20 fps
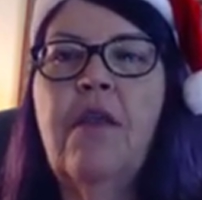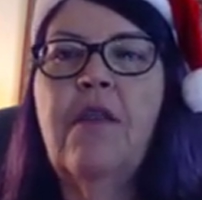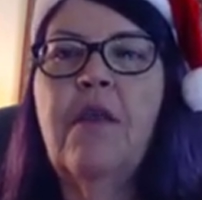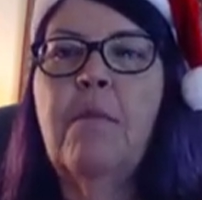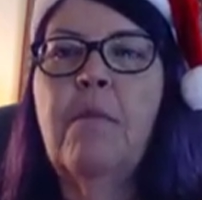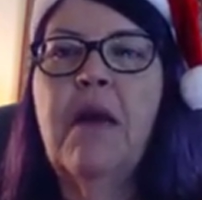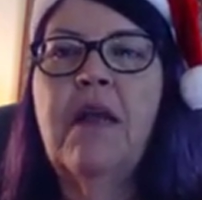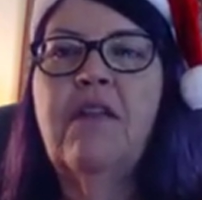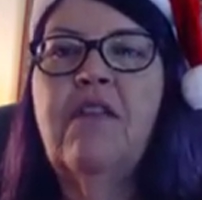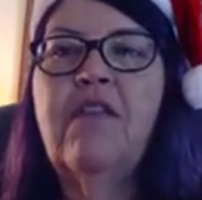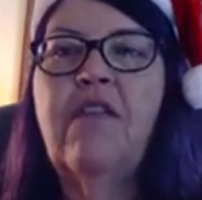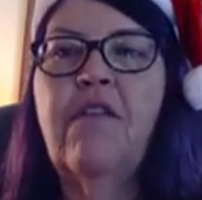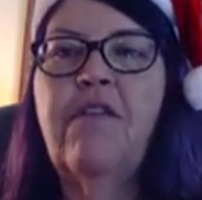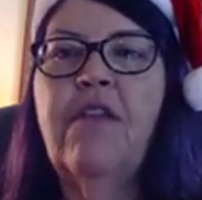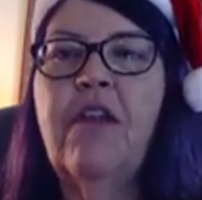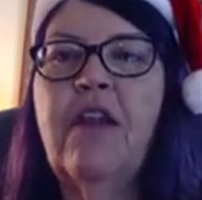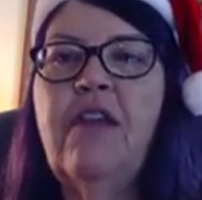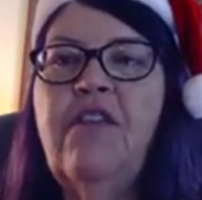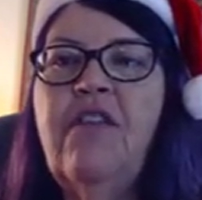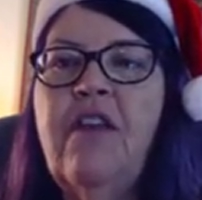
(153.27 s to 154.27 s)
The months
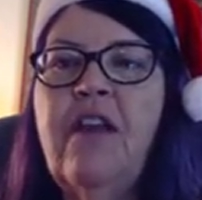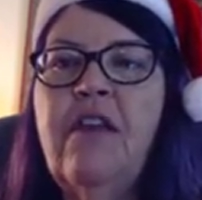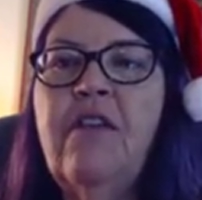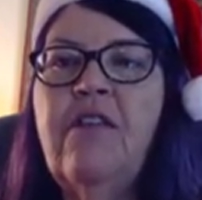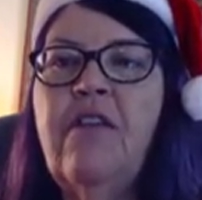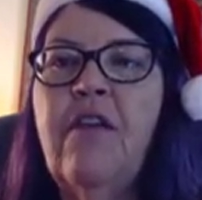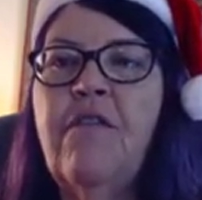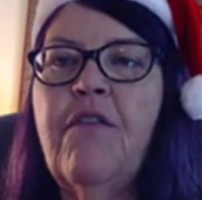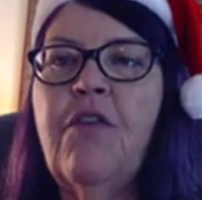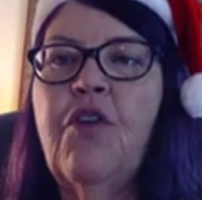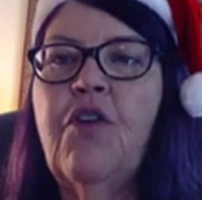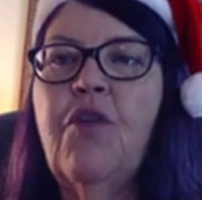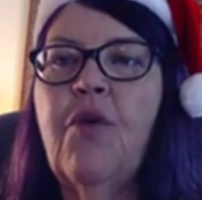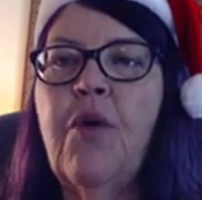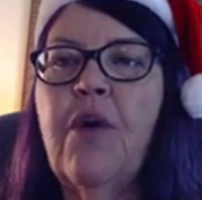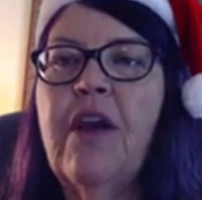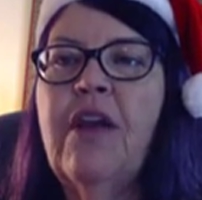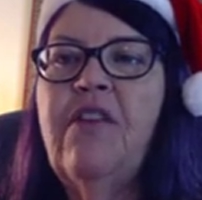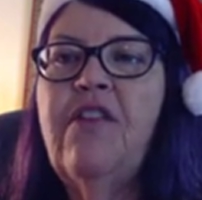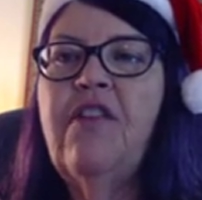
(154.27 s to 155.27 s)
of listings
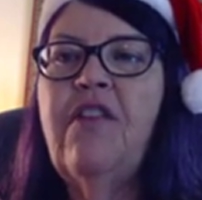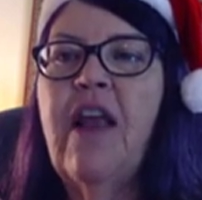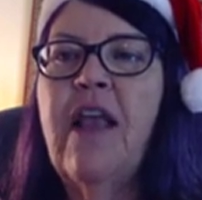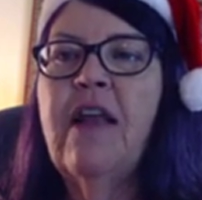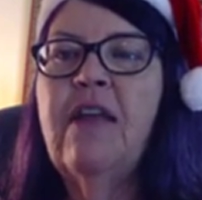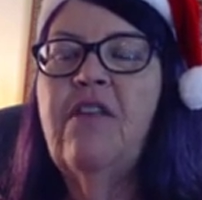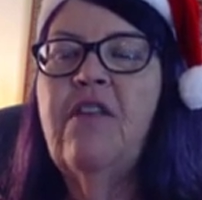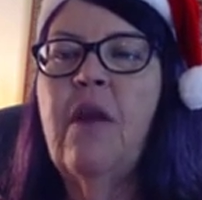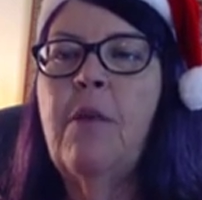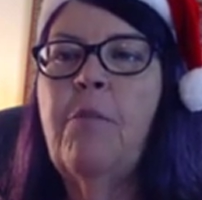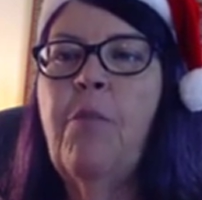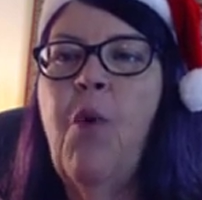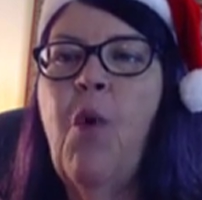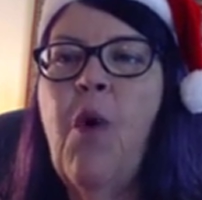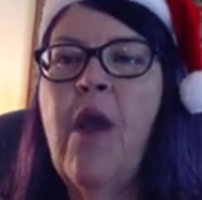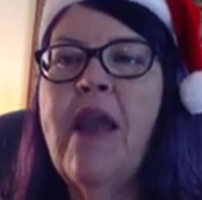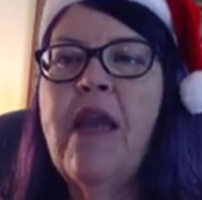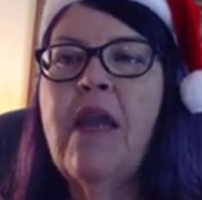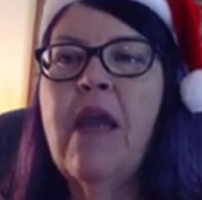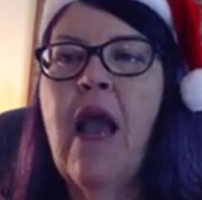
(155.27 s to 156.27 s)
inventory stands at
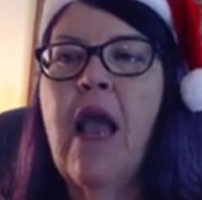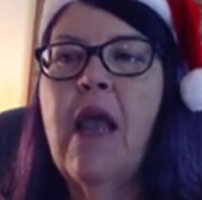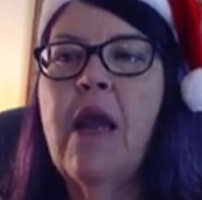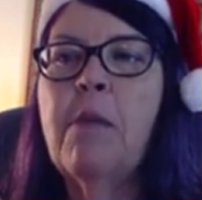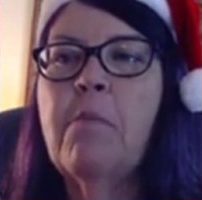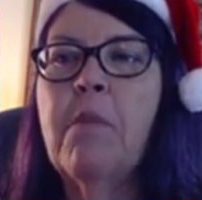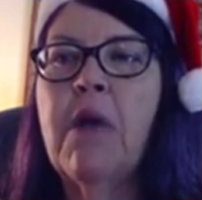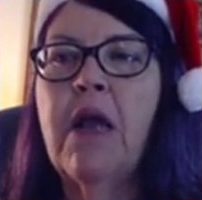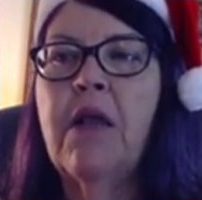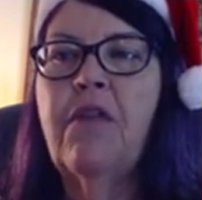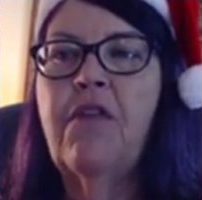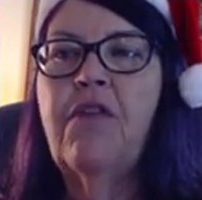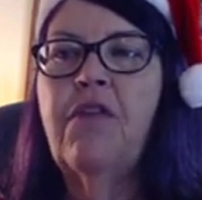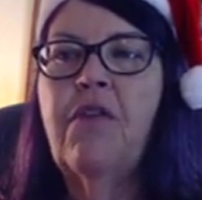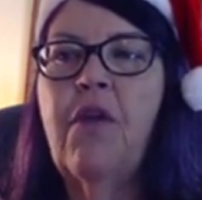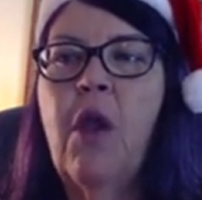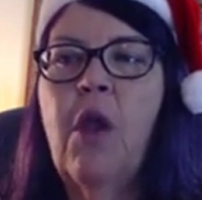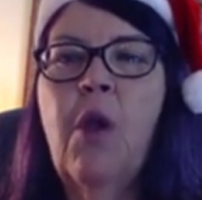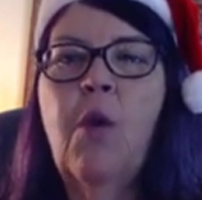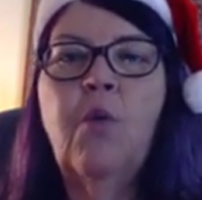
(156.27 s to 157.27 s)
0.9
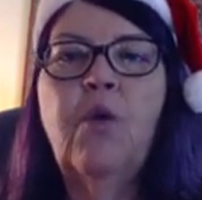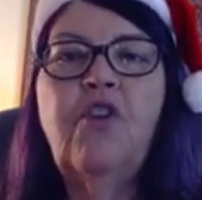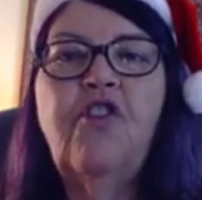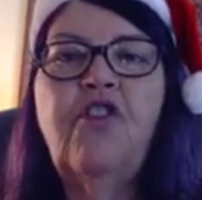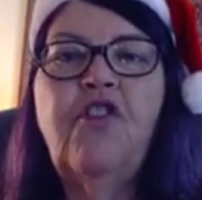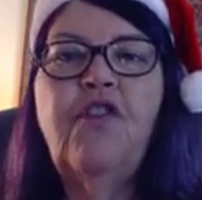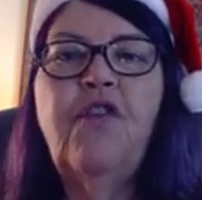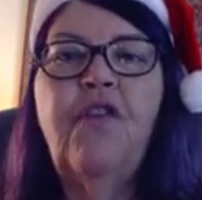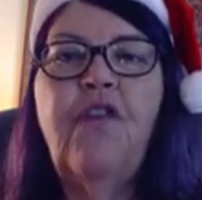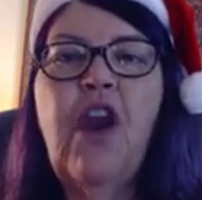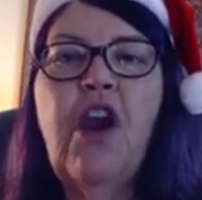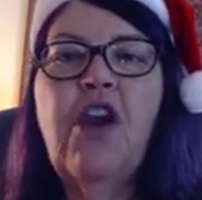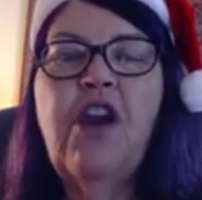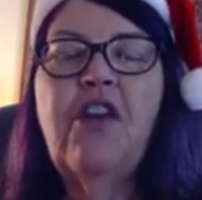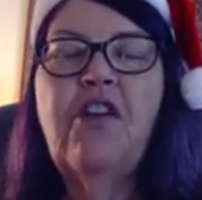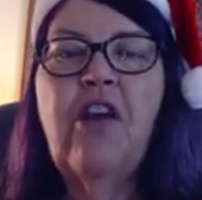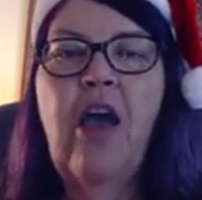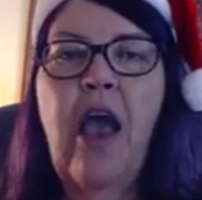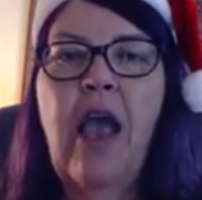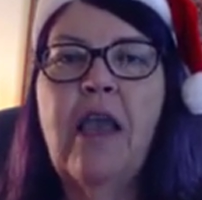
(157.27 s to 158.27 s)
months, which is
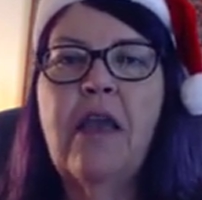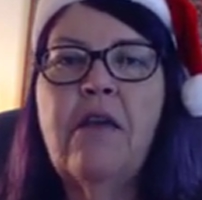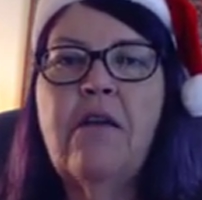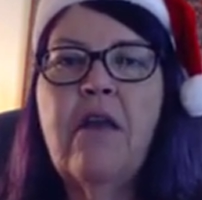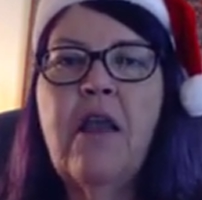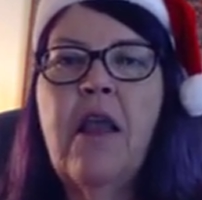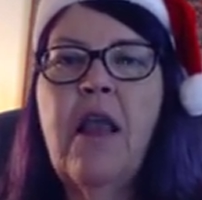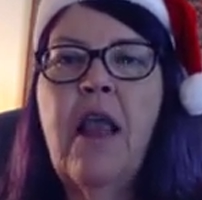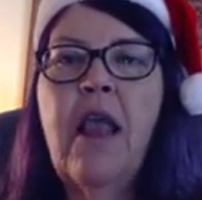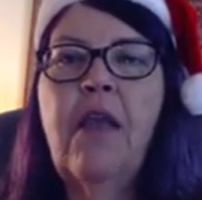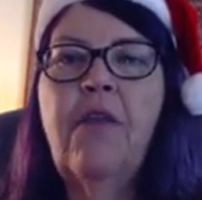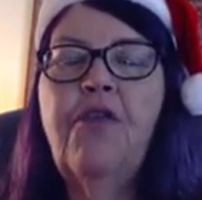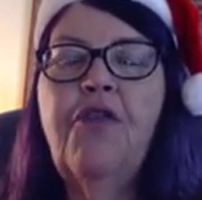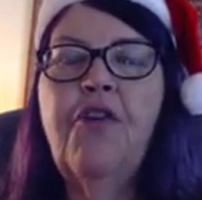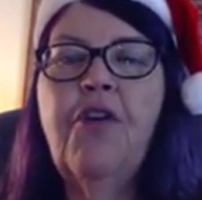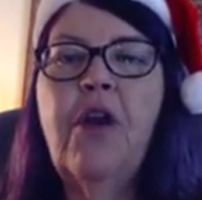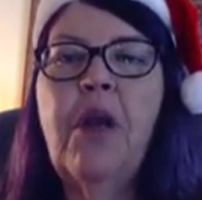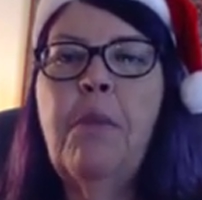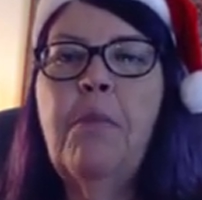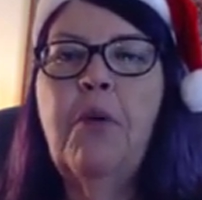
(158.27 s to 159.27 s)
very tight and
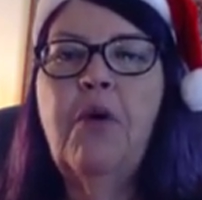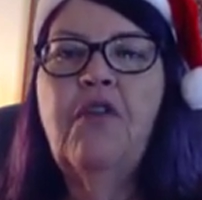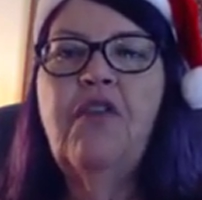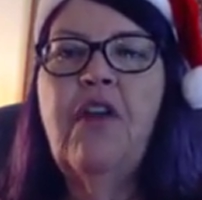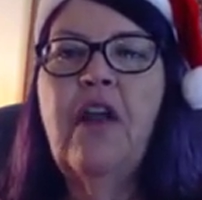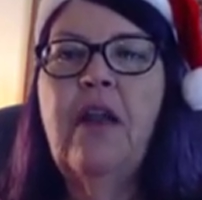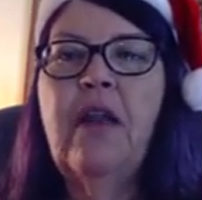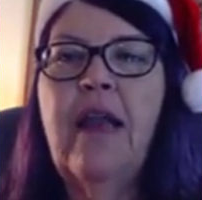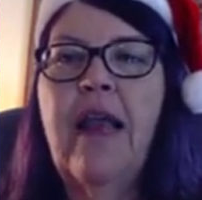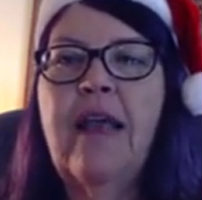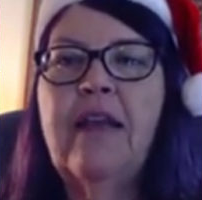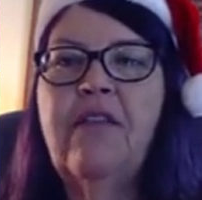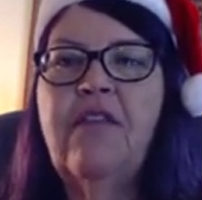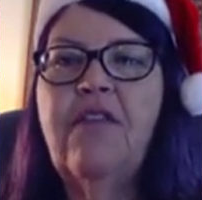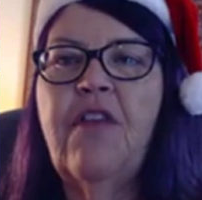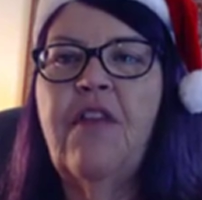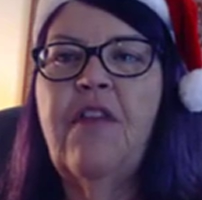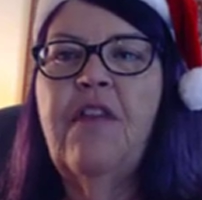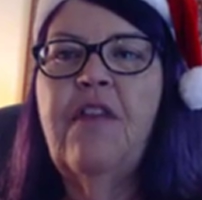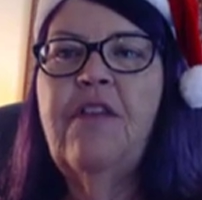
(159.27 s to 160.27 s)
30%
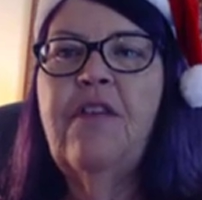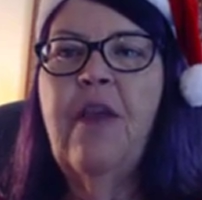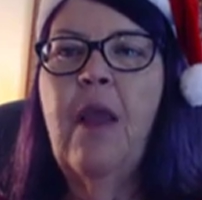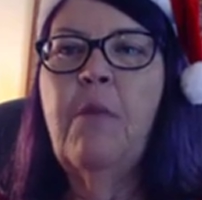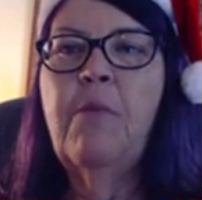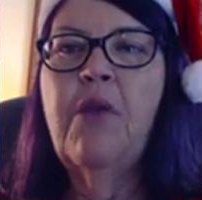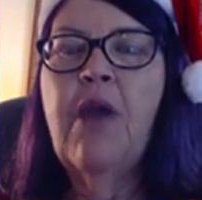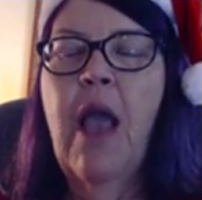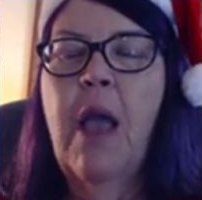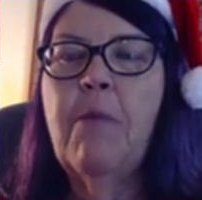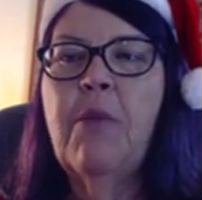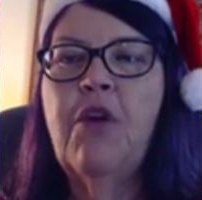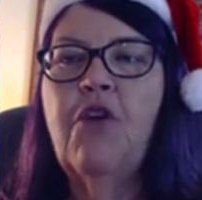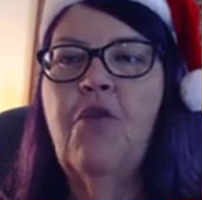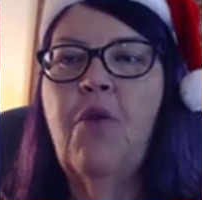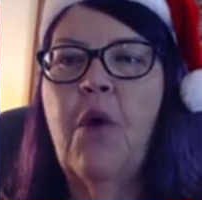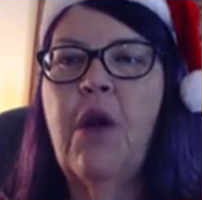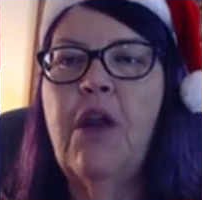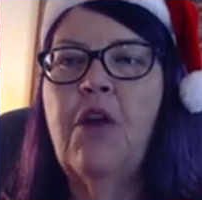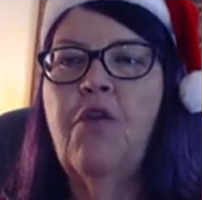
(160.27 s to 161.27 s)
less than the same time in
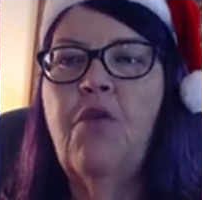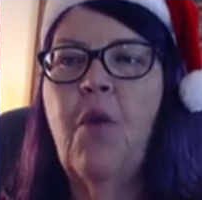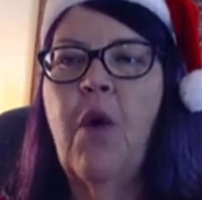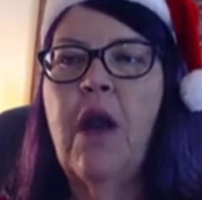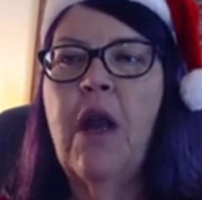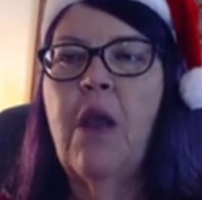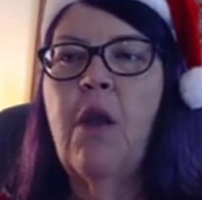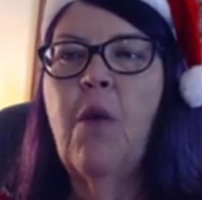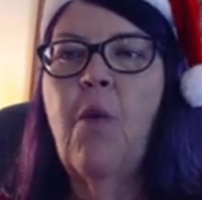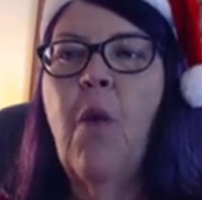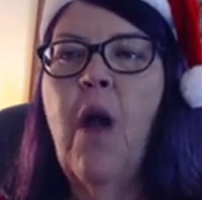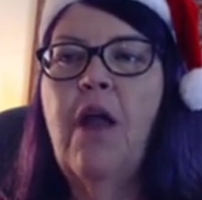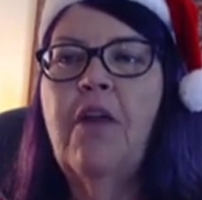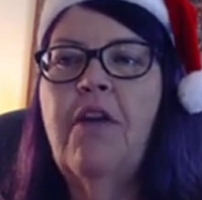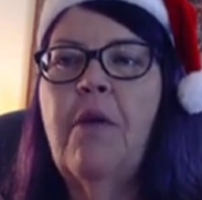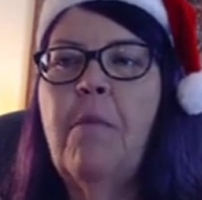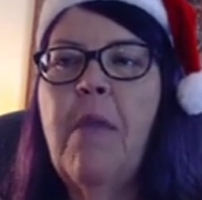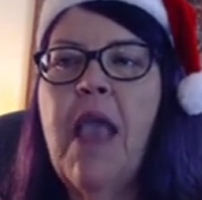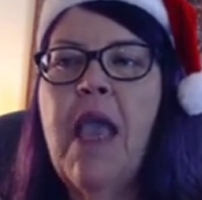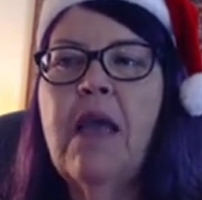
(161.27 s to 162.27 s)
2020, while
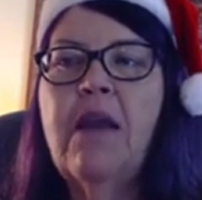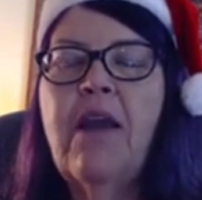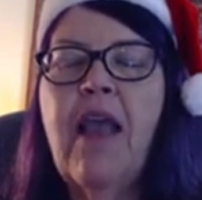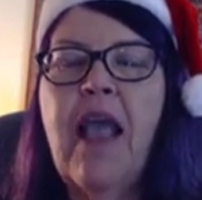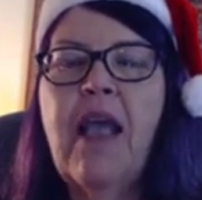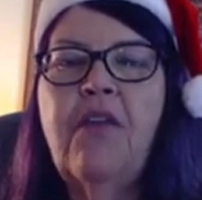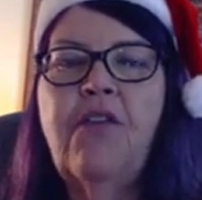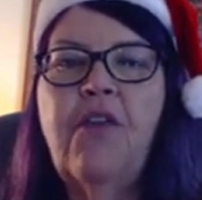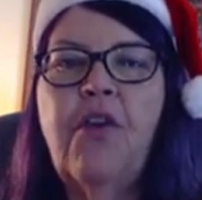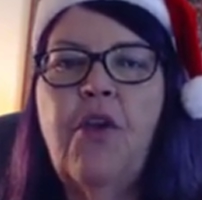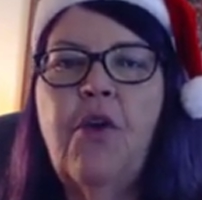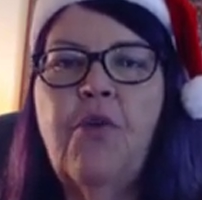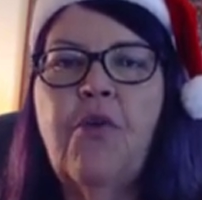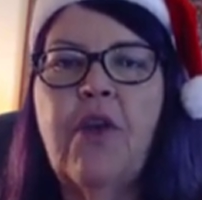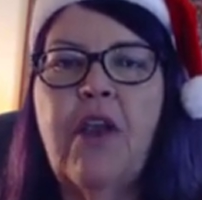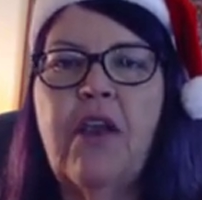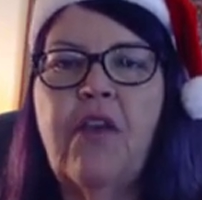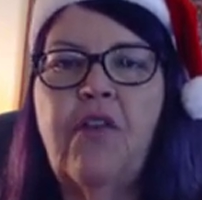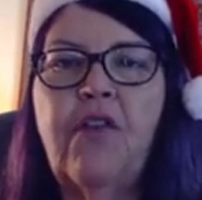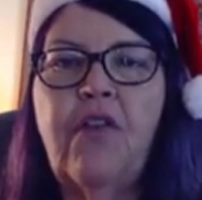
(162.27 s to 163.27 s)
demand has
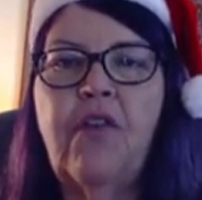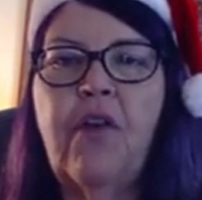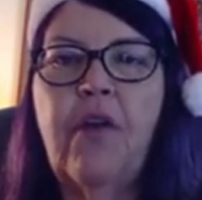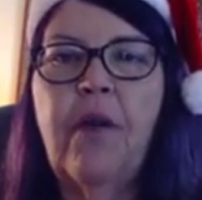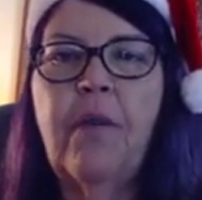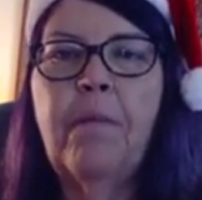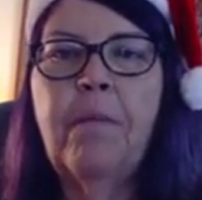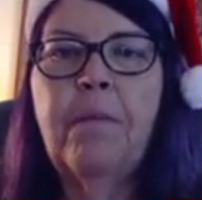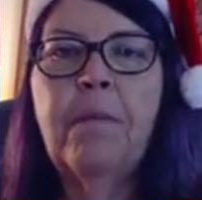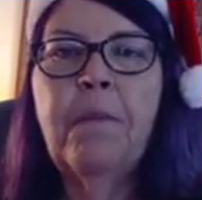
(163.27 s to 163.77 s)
increased.